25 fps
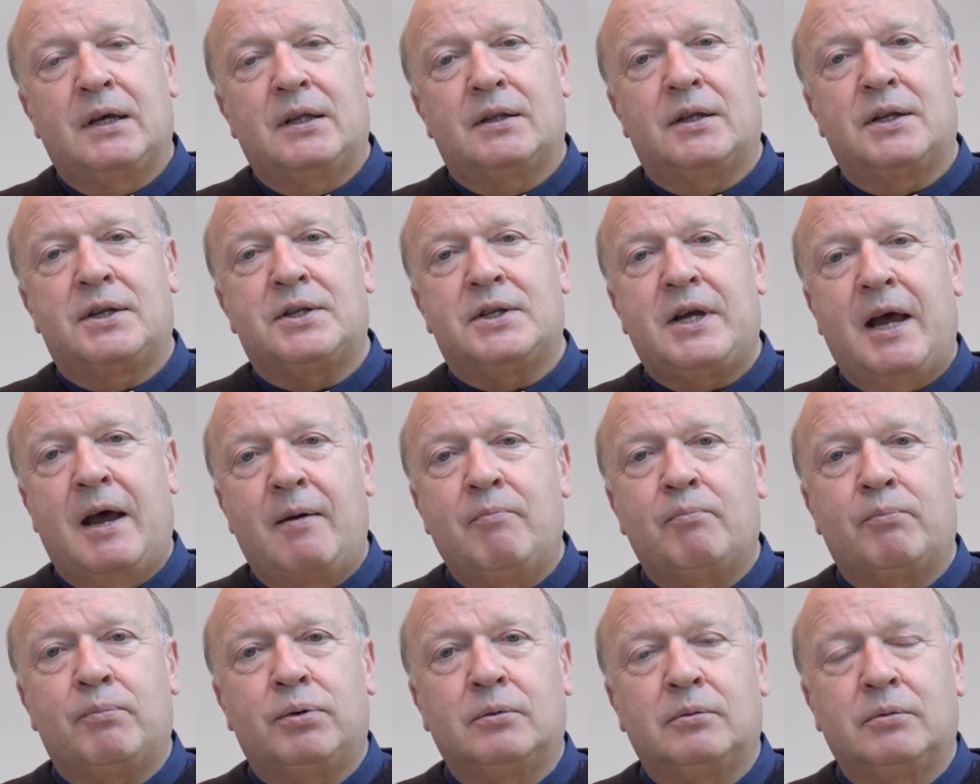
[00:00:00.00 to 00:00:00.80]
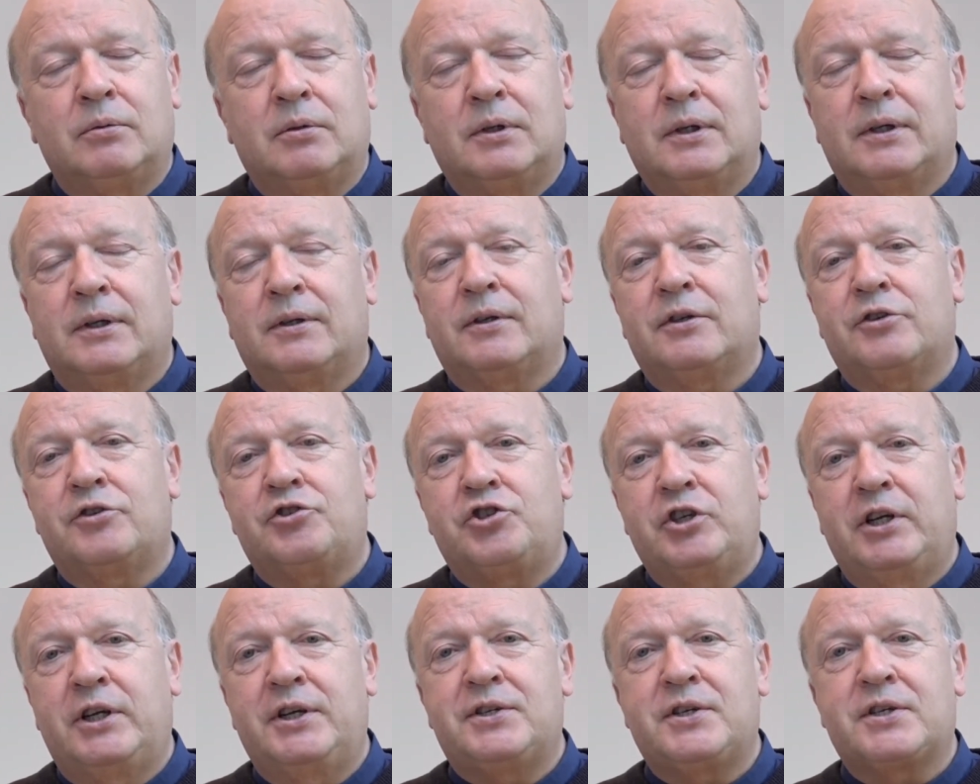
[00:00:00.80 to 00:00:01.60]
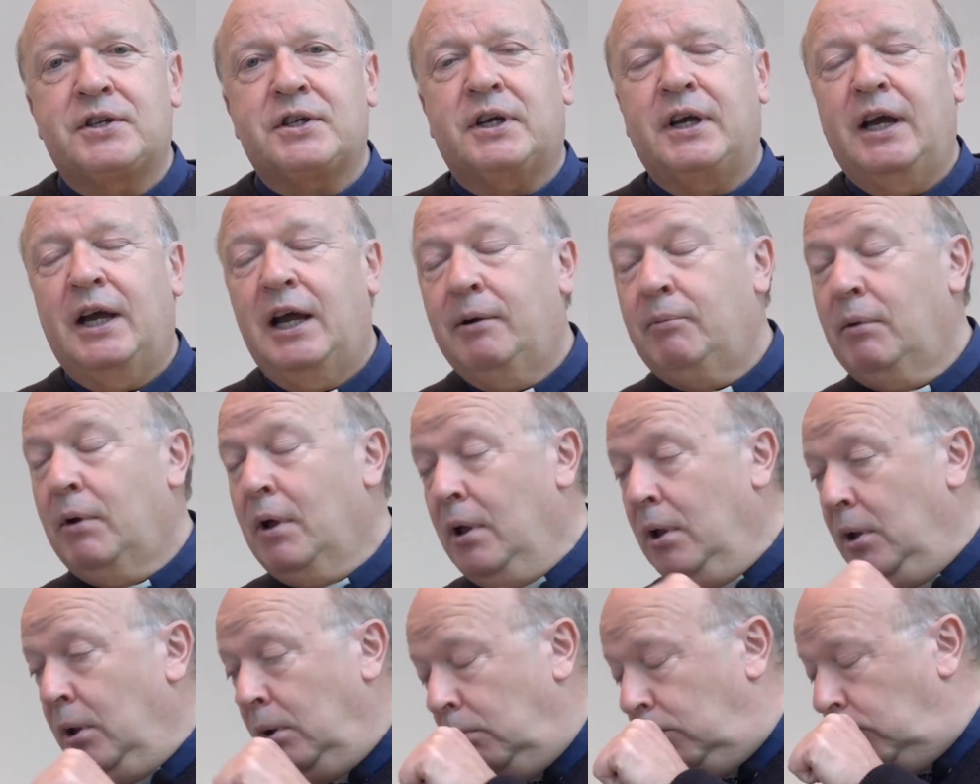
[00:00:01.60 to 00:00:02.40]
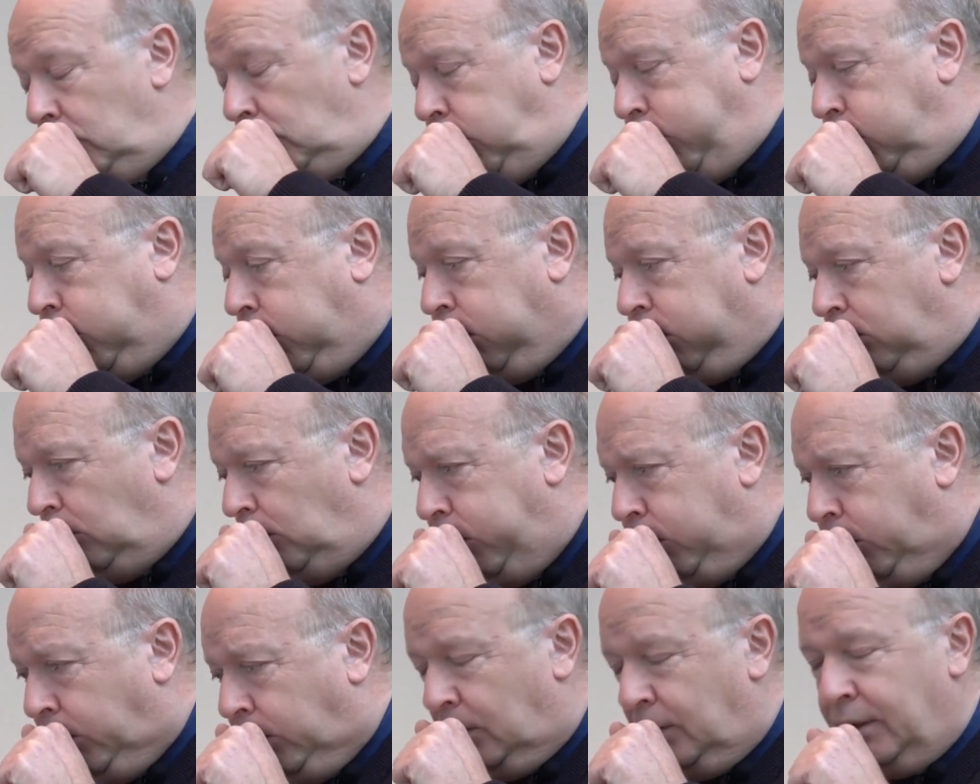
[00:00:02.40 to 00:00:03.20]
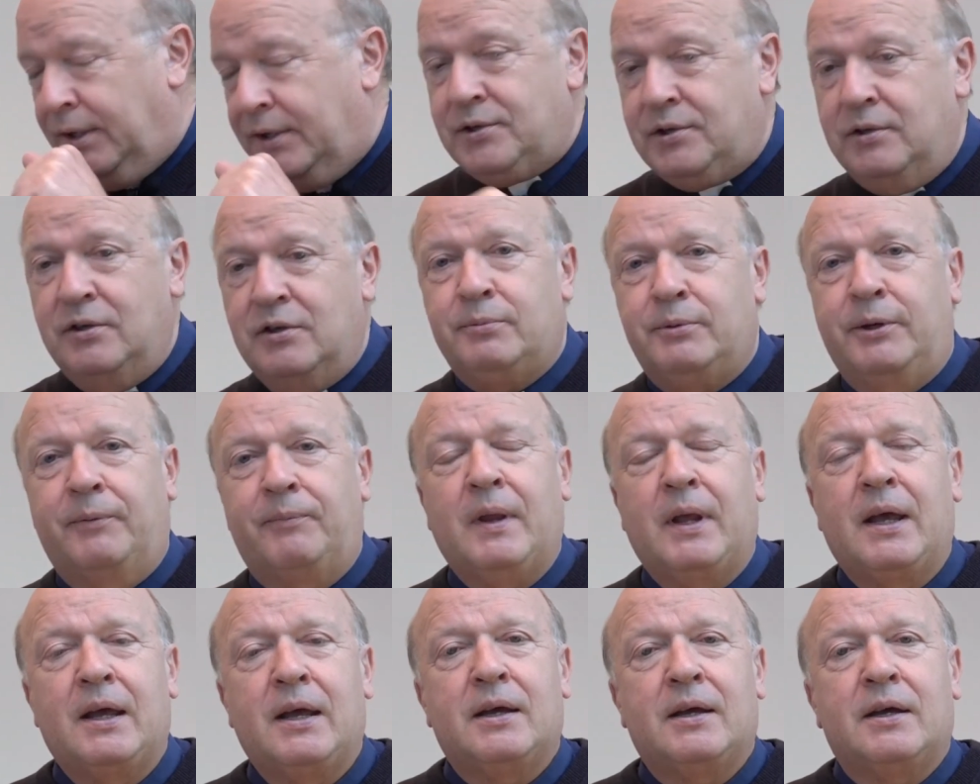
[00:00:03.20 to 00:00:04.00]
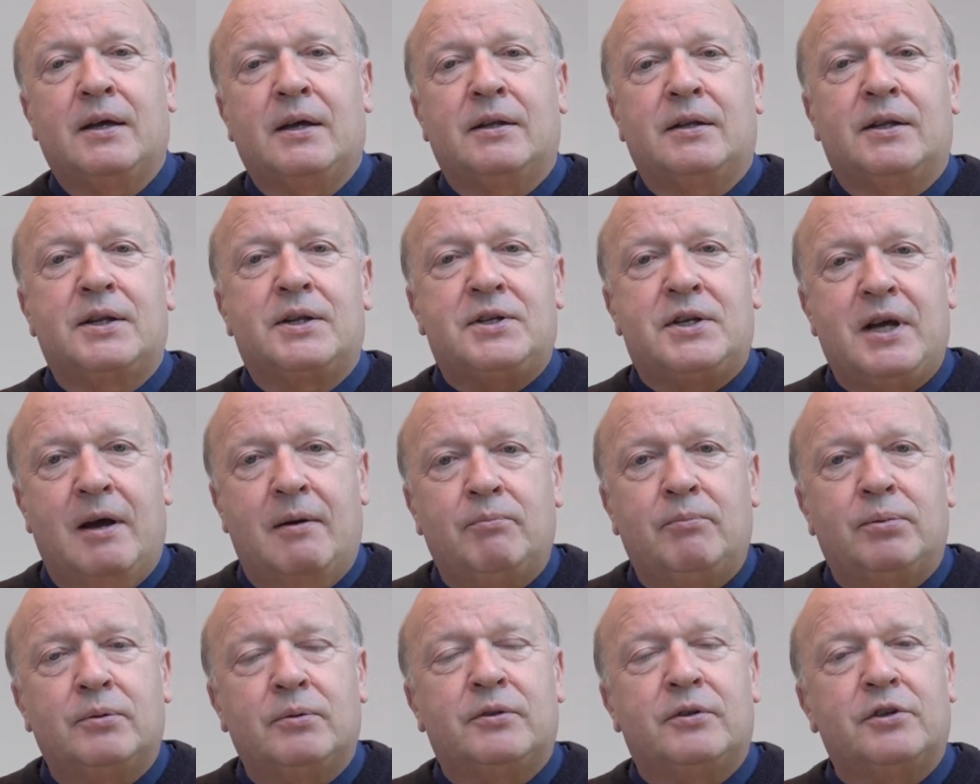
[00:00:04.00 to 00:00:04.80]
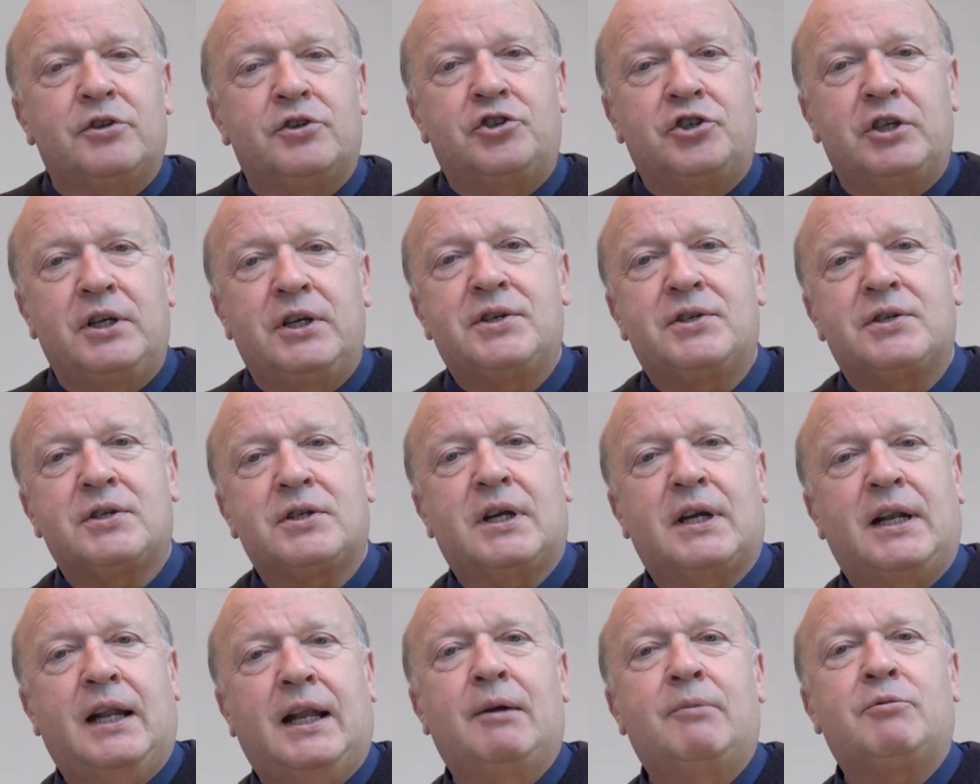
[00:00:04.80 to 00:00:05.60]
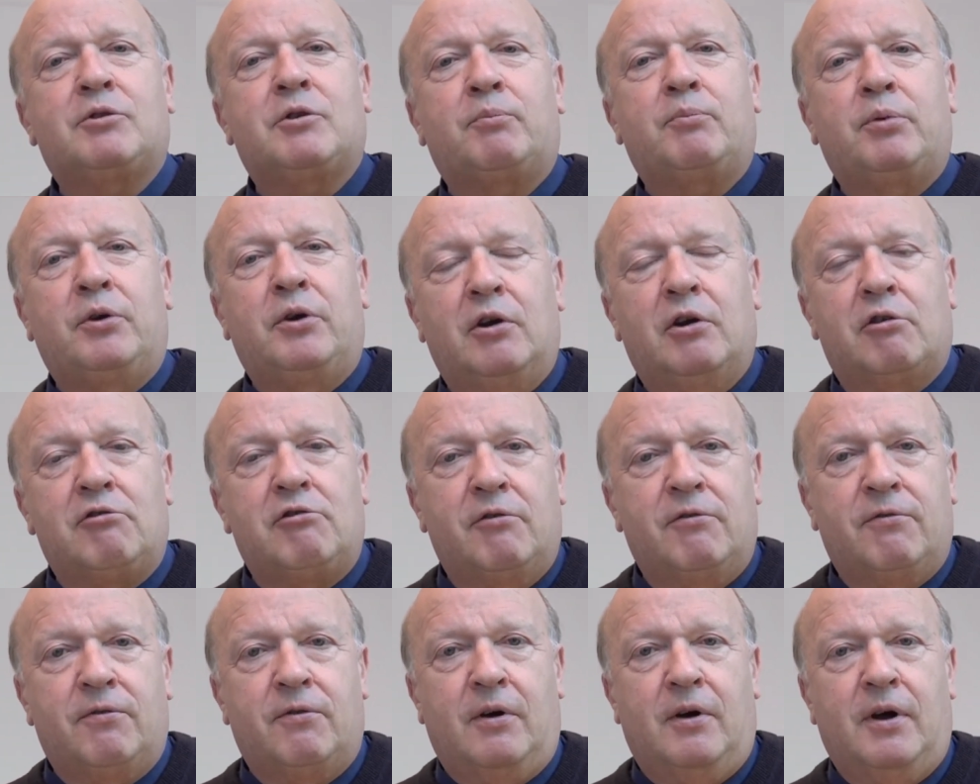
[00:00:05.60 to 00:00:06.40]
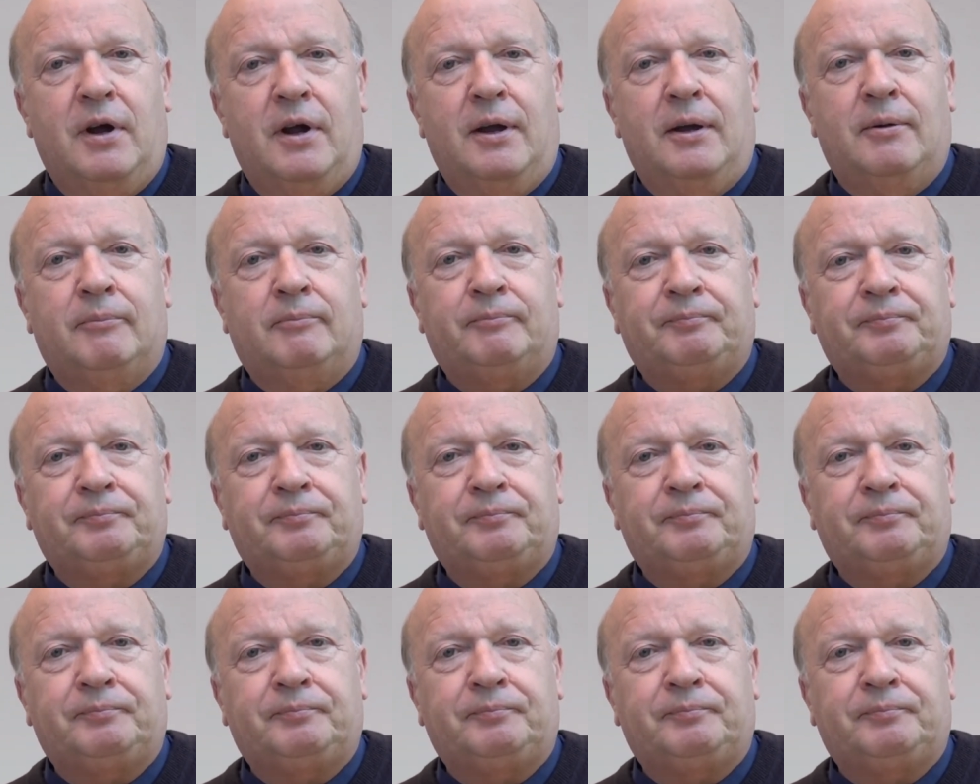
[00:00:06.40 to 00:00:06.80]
The temple that Jesus came, the temple that Jesus claimed to purify